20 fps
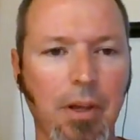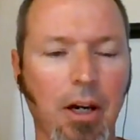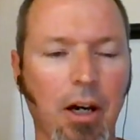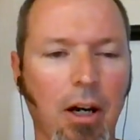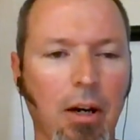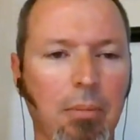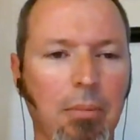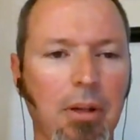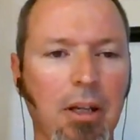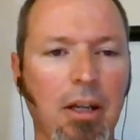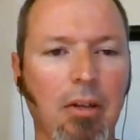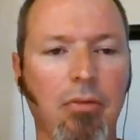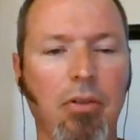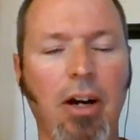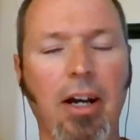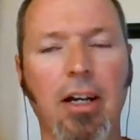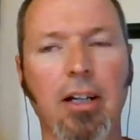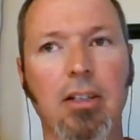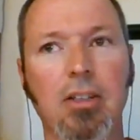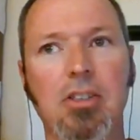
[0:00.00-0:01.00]
Um, if
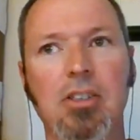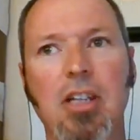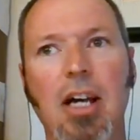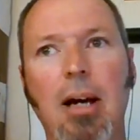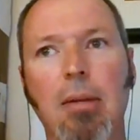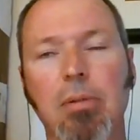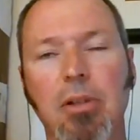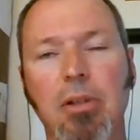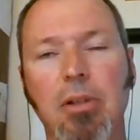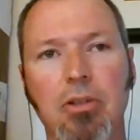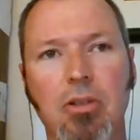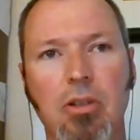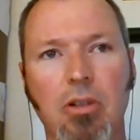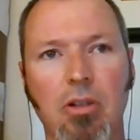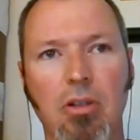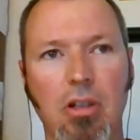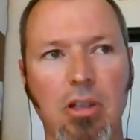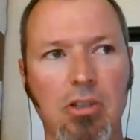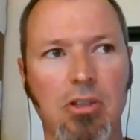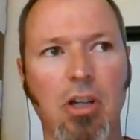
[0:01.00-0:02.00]
I had established
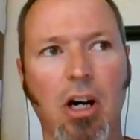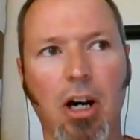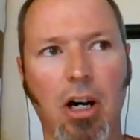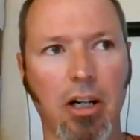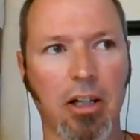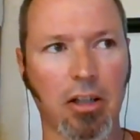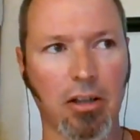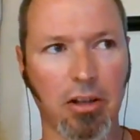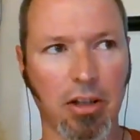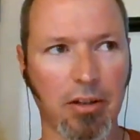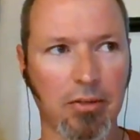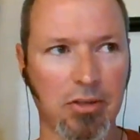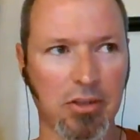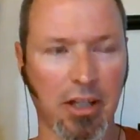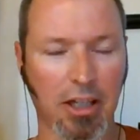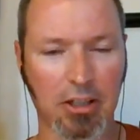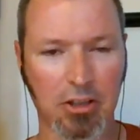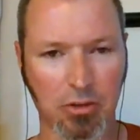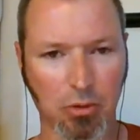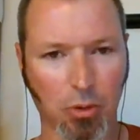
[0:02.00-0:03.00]
this dog lives
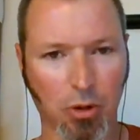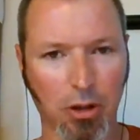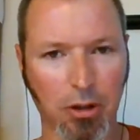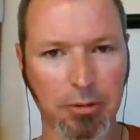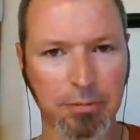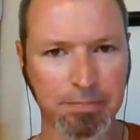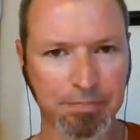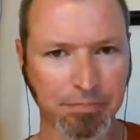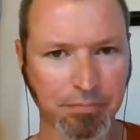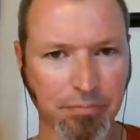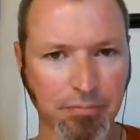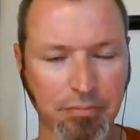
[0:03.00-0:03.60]
next door,